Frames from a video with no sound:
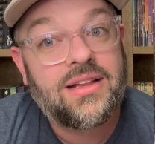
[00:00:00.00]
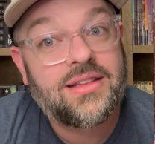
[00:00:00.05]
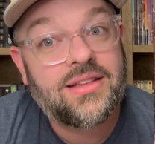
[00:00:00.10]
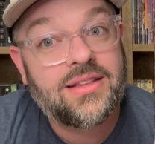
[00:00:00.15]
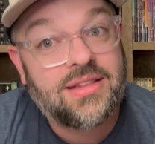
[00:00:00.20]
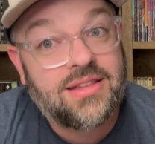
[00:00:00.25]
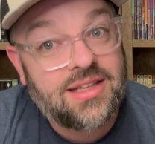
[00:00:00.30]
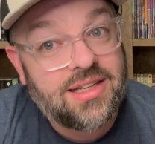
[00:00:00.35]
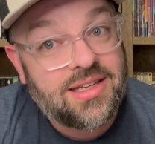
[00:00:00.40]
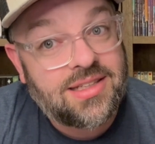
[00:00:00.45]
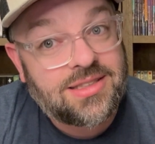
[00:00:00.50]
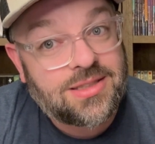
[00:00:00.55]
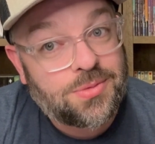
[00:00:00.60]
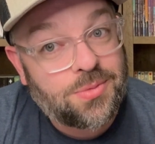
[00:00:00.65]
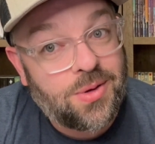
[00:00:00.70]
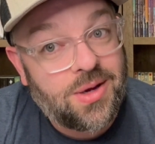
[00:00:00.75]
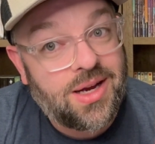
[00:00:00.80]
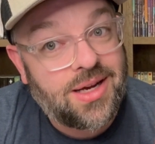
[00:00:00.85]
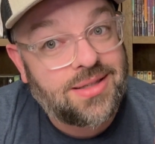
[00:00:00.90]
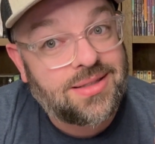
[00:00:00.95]
This
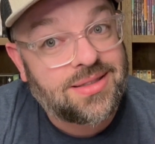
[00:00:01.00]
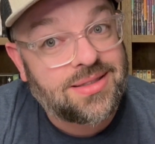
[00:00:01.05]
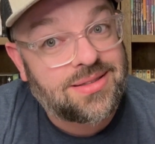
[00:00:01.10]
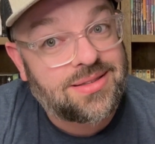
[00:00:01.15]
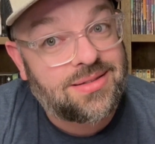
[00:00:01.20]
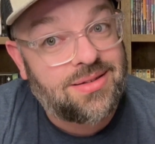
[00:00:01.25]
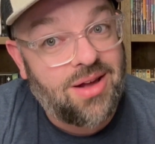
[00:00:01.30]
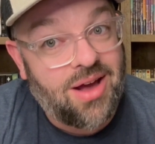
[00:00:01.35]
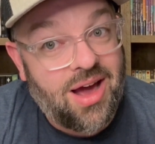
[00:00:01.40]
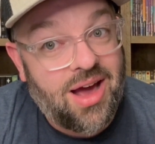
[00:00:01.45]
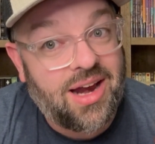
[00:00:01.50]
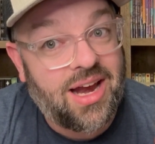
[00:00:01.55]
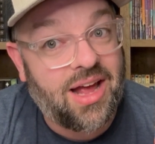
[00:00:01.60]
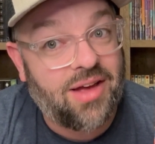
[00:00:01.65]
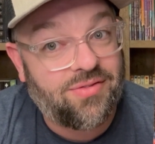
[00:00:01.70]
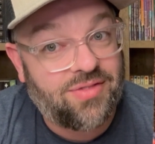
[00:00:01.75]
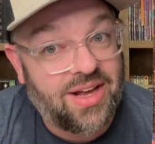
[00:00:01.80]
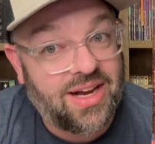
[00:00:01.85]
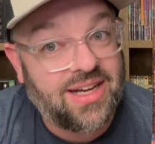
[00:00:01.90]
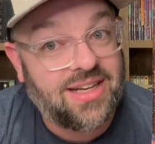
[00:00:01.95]
one does not
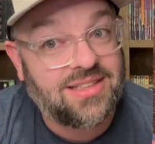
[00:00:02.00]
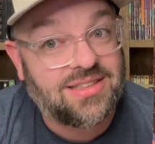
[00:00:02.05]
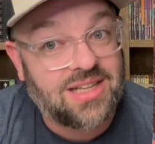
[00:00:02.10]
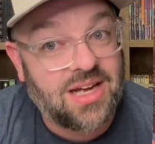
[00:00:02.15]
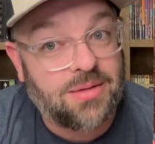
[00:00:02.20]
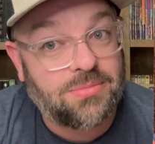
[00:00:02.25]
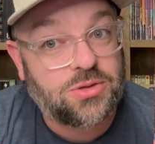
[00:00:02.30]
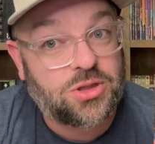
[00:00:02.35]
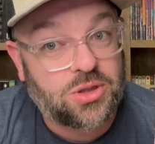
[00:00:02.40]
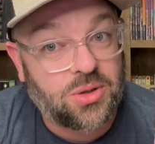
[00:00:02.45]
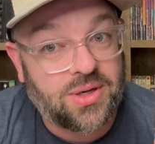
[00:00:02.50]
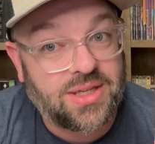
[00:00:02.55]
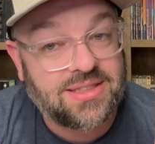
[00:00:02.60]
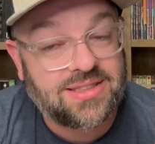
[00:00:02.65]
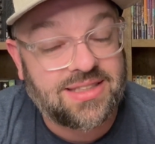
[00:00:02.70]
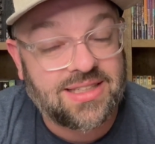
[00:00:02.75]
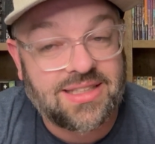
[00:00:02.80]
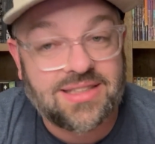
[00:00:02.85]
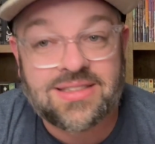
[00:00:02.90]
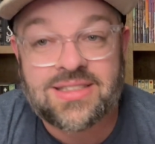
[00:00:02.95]
have any dumb
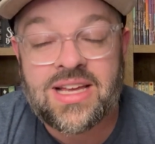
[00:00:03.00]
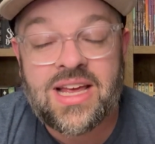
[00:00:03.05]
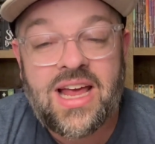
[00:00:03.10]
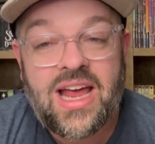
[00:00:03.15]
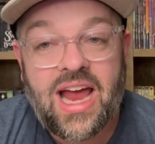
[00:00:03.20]
choices.